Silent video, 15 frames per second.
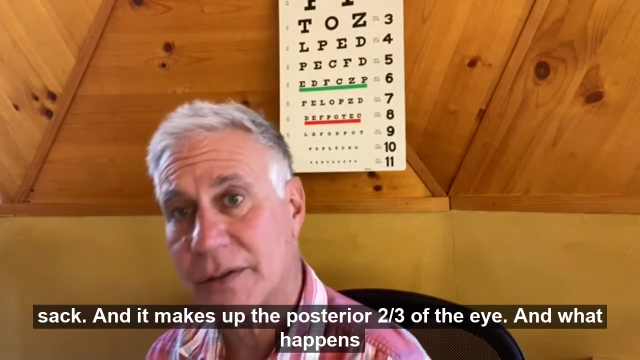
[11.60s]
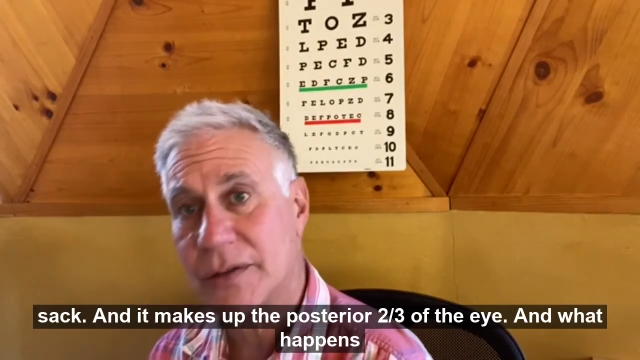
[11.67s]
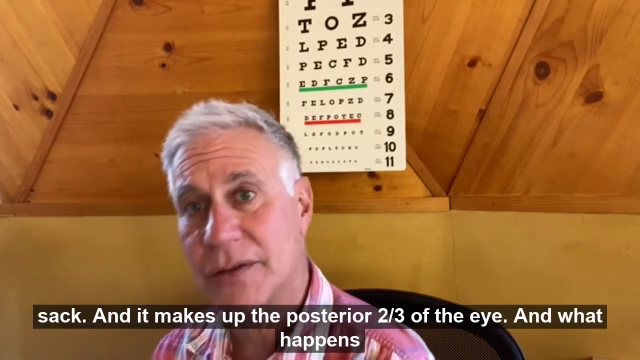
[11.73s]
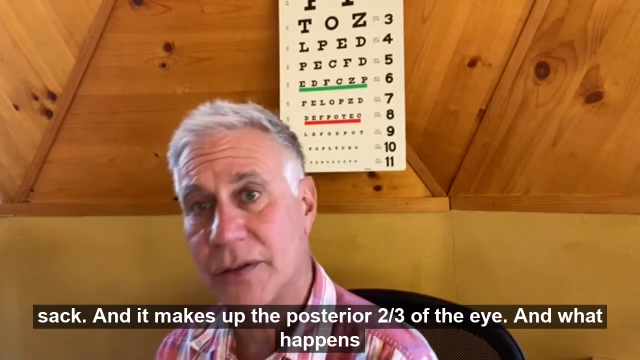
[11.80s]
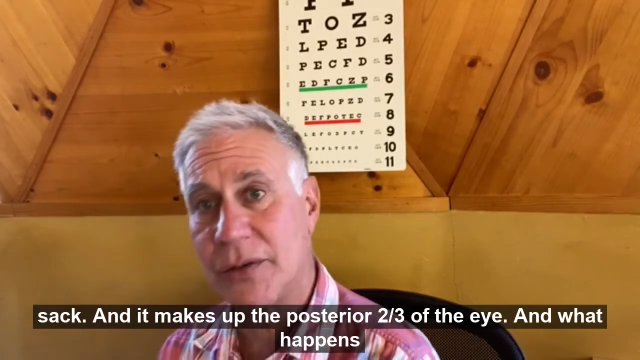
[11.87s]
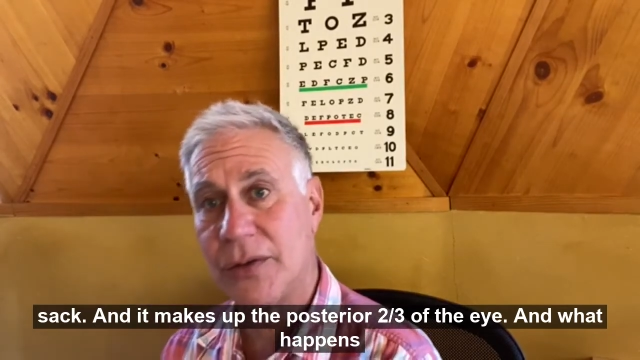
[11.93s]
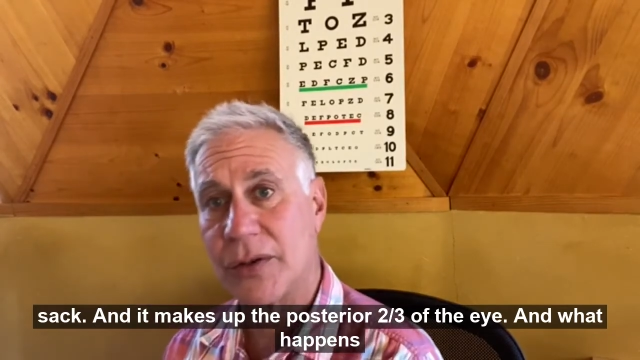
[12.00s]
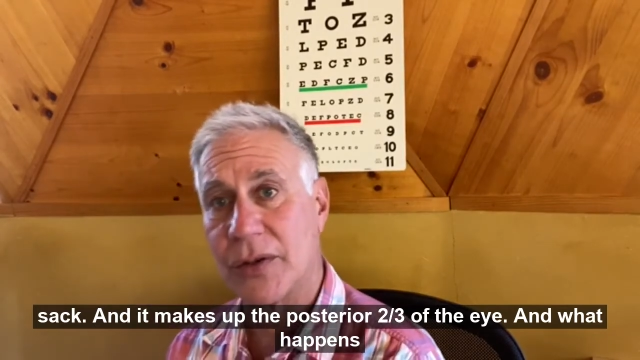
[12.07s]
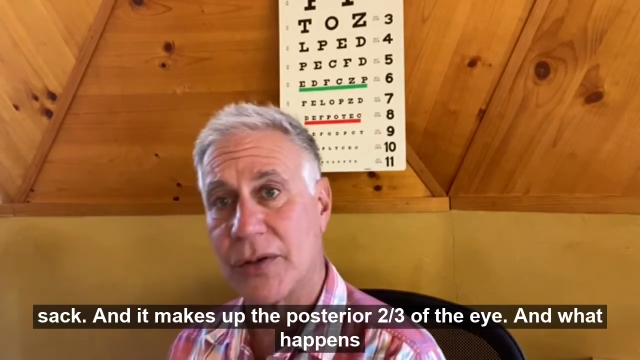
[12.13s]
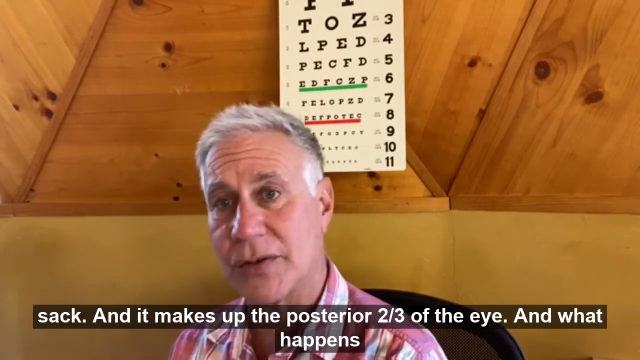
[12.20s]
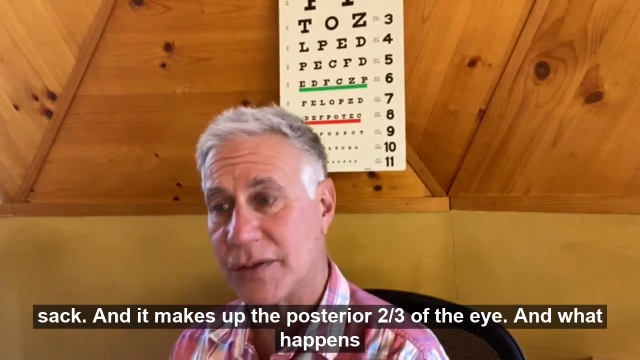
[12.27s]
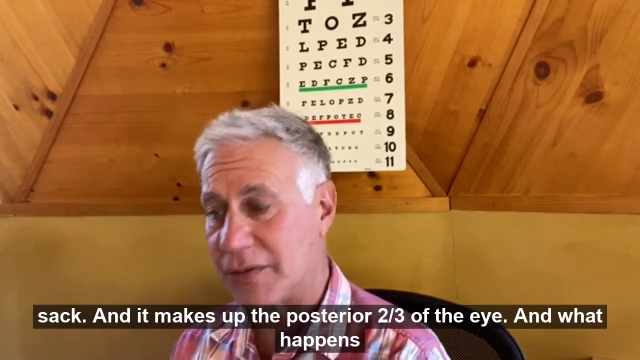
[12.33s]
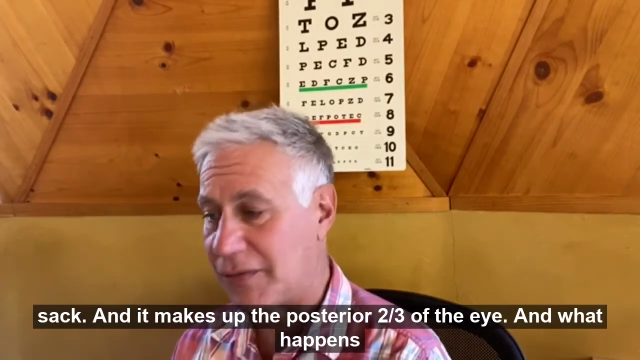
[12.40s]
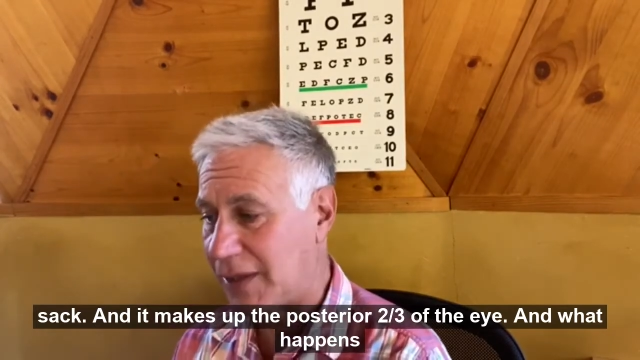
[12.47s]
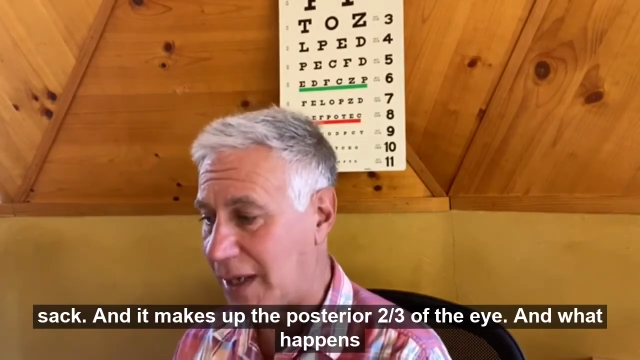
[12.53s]
two thirds
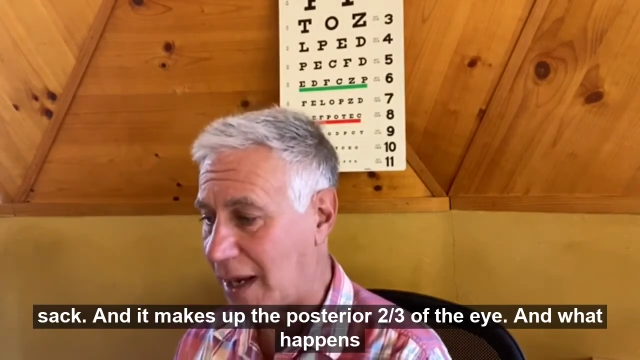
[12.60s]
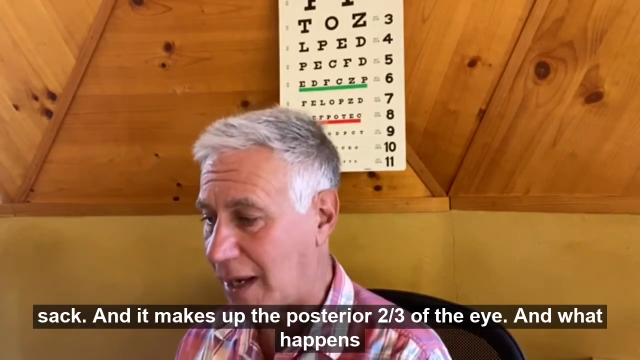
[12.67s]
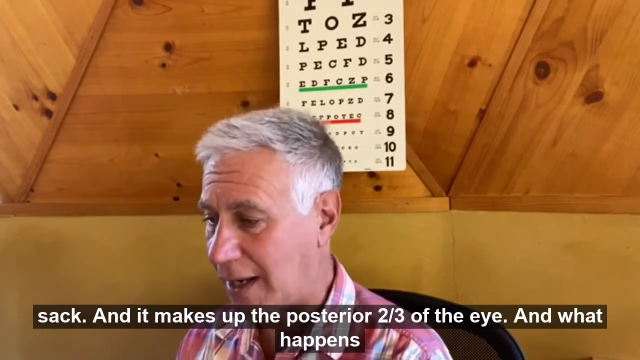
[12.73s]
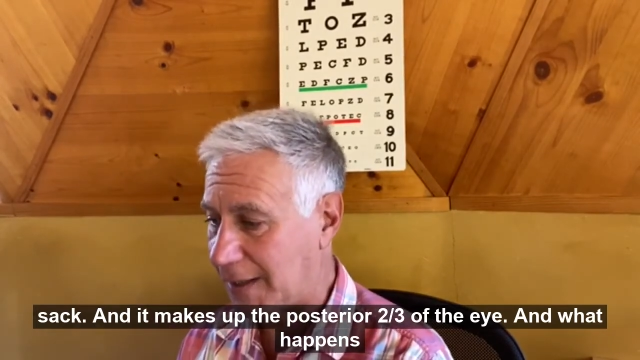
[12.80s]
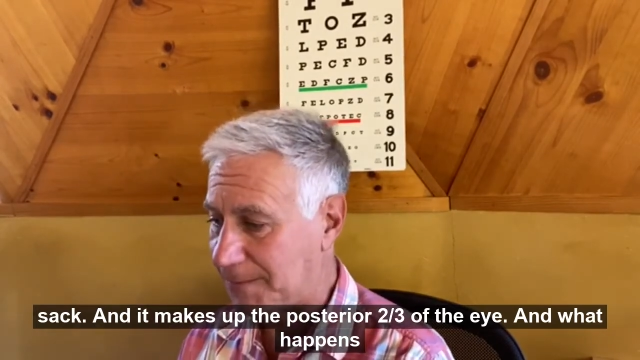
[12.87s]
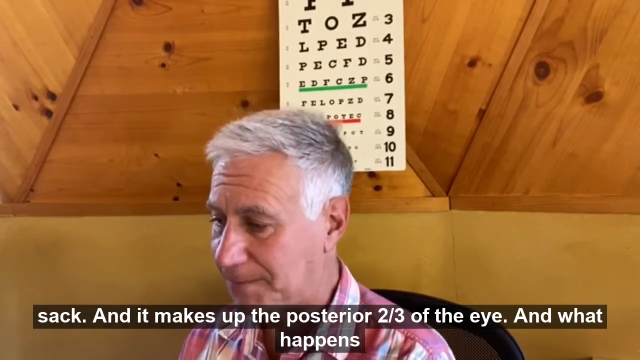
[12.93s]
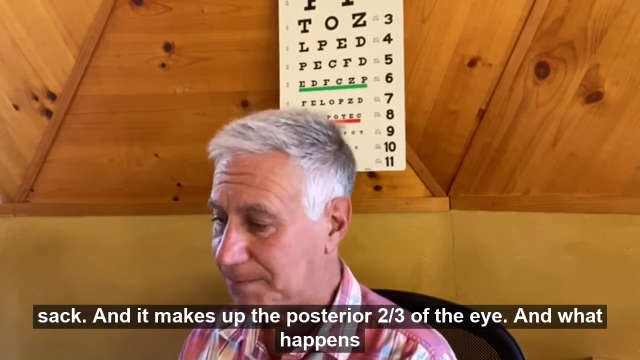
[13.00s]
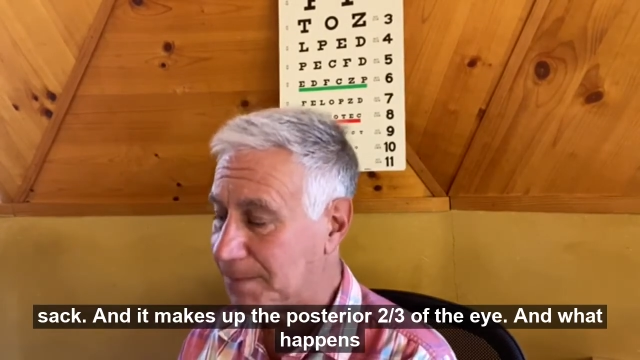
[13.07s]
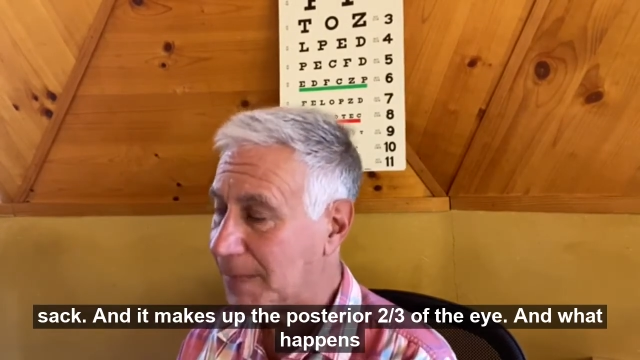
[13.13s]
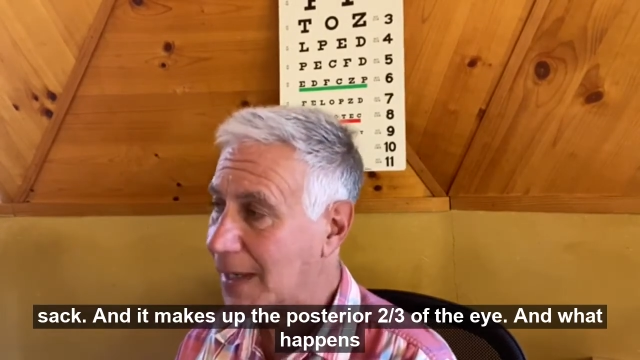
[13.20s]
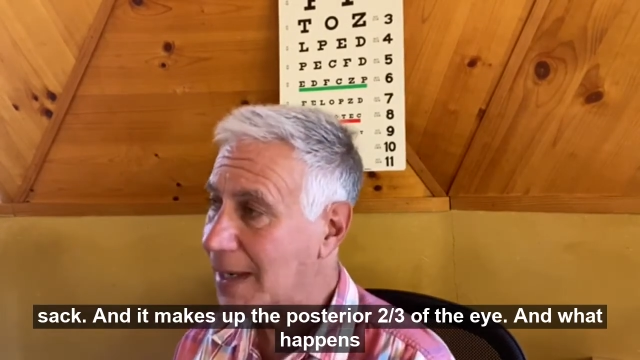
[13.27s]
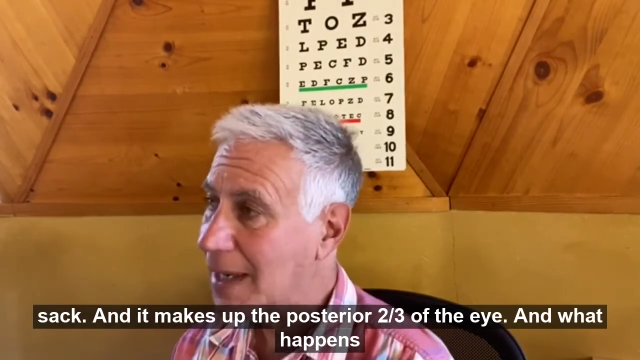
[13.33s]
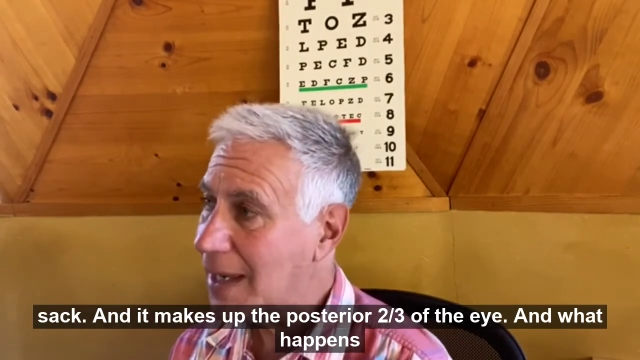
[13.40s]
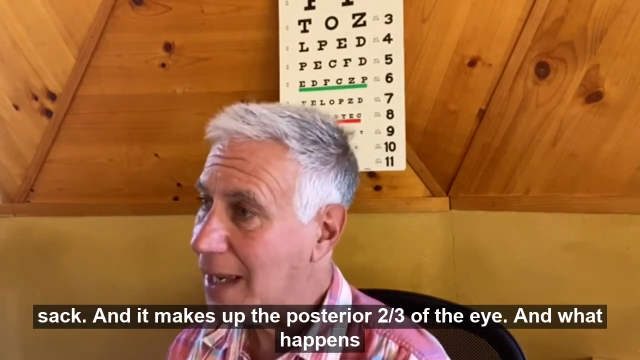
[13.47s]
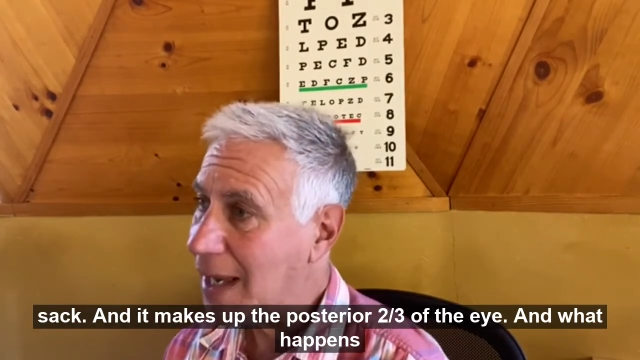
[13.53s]
of the eye.
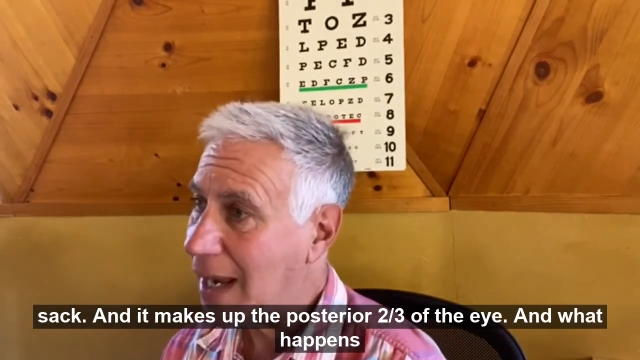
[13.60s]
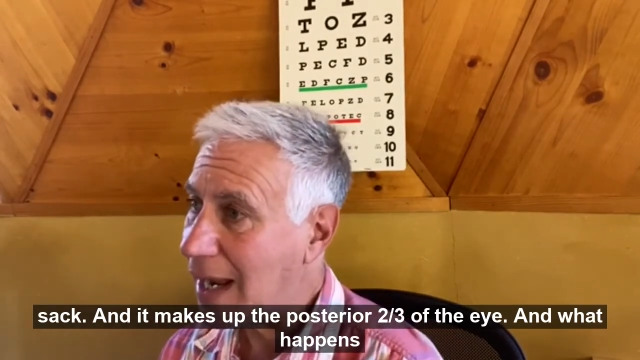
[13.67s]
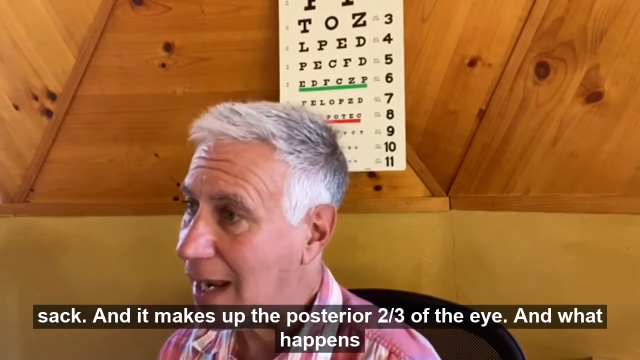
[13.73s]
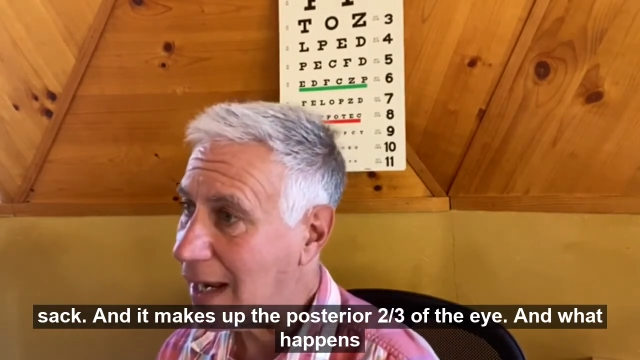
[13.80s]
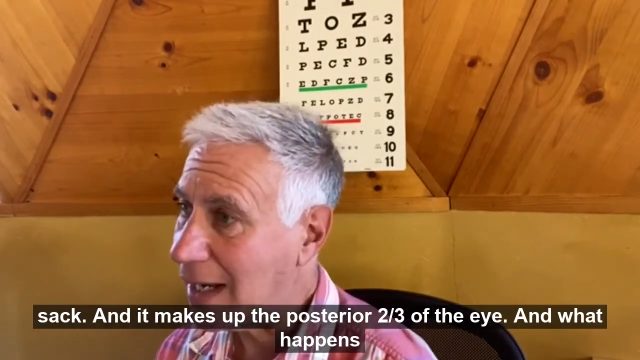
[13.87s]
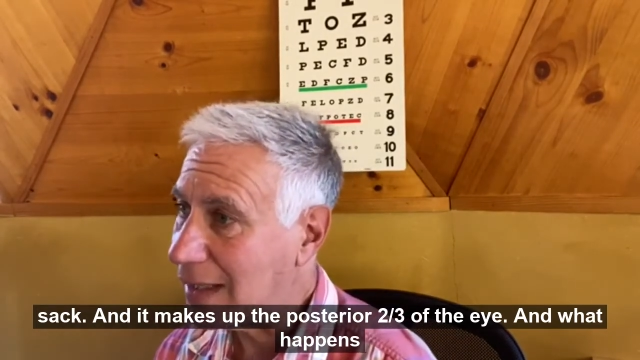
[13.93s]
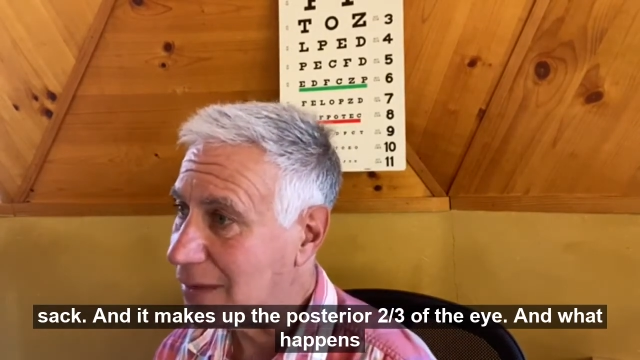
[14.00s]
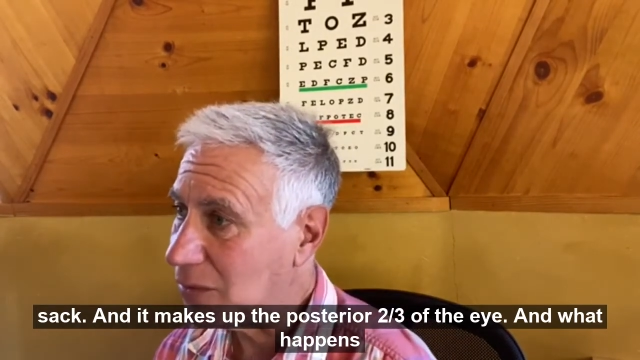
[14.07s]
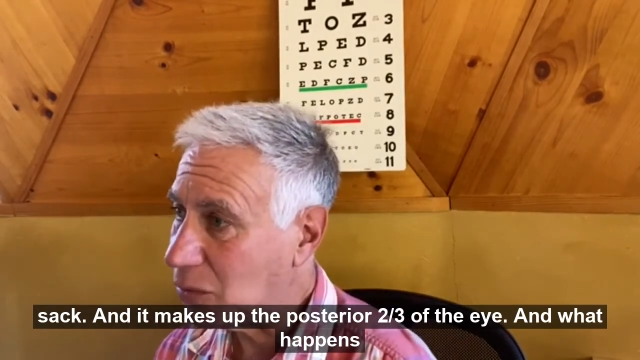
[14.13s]
And